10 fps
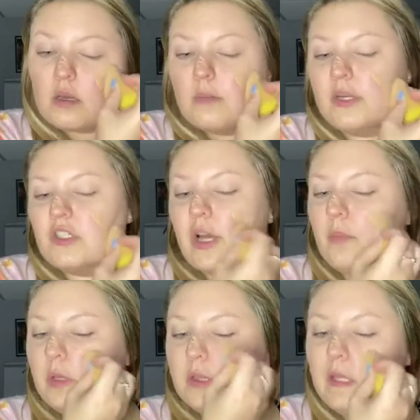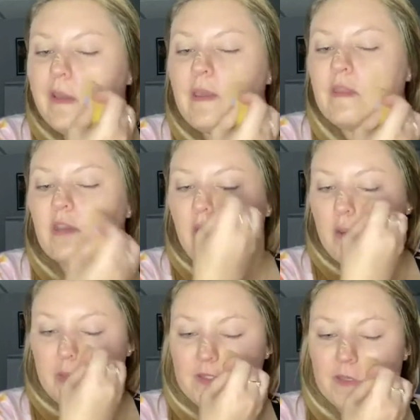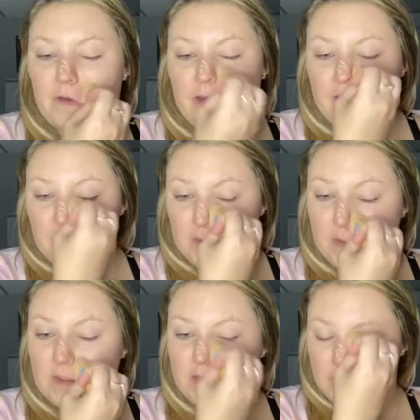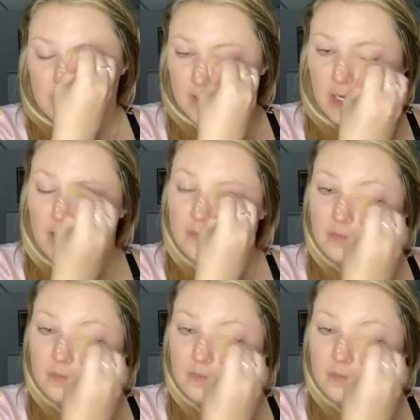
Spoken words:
but drop one thing in the comments that you guys did today.